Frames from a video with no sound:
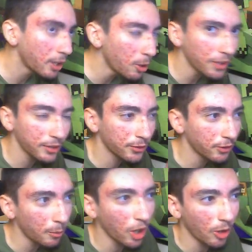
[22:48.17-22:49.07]
it's like
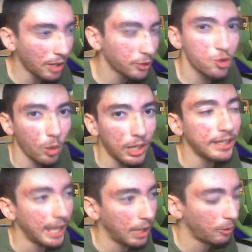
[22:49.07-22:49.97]
somewhere around the twenty
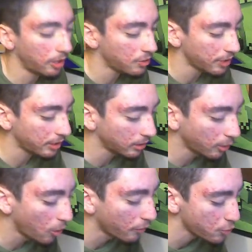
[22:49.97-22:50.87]
K range, like a
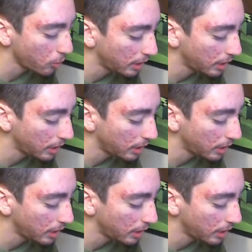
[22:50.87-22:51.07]
little over twenty